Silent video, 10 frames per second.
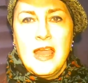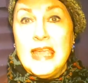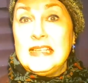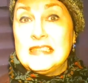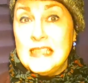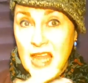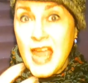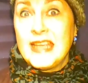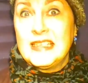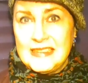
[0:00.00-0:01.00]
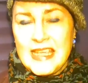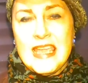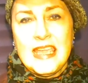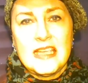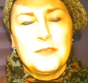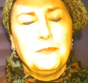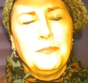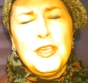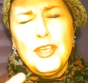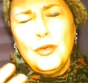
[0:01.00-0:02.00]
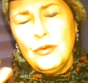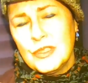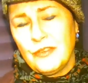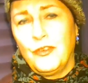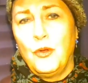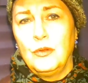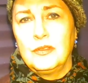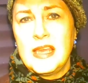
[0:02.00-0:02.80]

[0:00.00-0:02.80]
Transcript: it's like singing. It's beautiful.